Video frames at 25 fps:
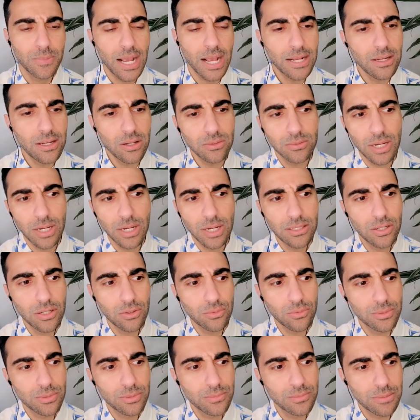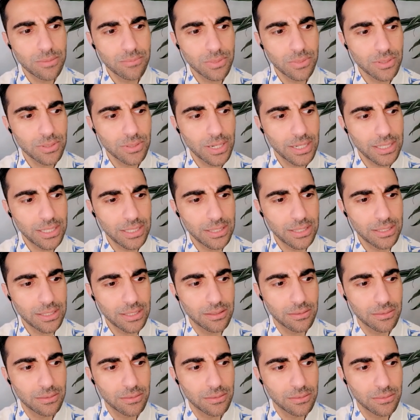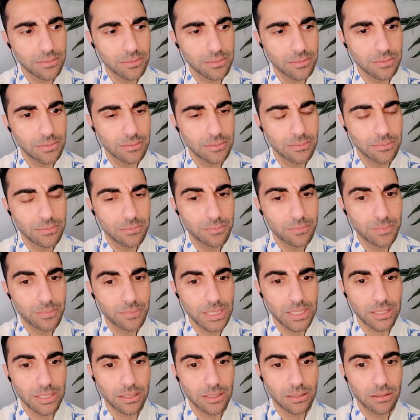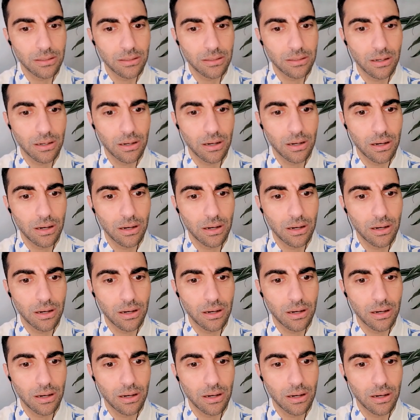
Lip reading: don't remember anything being